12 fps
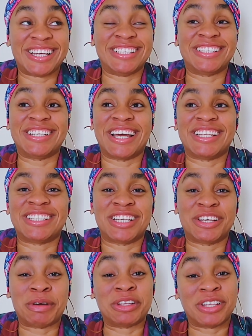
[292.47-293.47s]
in the night,
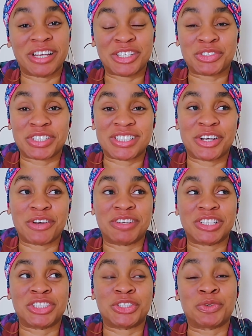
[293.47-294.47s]
another interesting
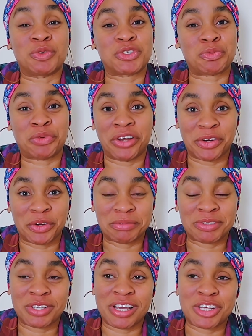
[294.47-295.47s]
conversation was prenups.
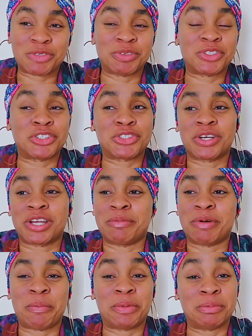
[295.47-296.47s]
So the housemates were just talking
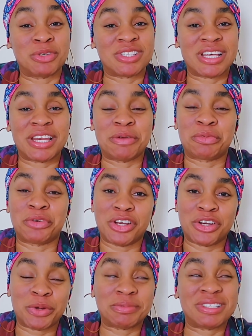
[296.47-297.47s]
about people signing
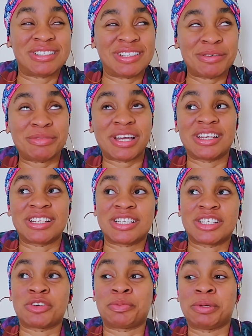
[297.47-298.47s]
prenups, the same kind of
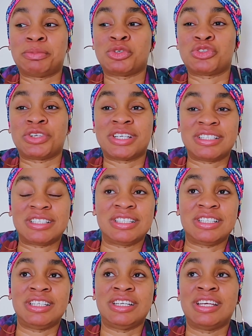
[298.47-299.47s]
set of people, Tricky
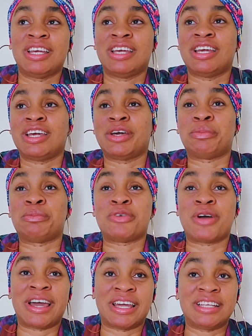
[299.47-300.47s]
T,
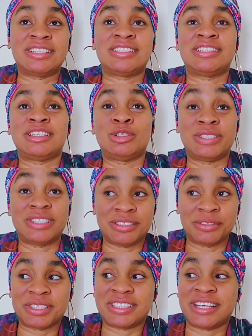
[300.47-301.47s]
Bright, Lucy
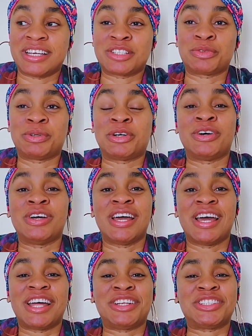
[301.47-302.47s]
was there as well.
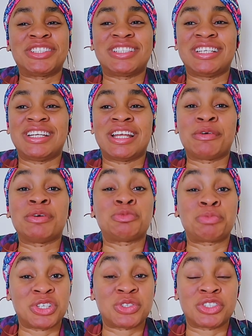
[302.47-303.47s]
And they're just saying how,
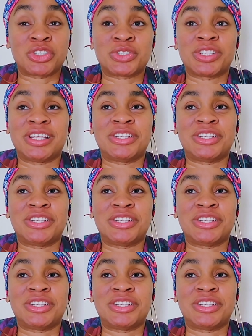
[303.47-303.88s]
Prince was also there,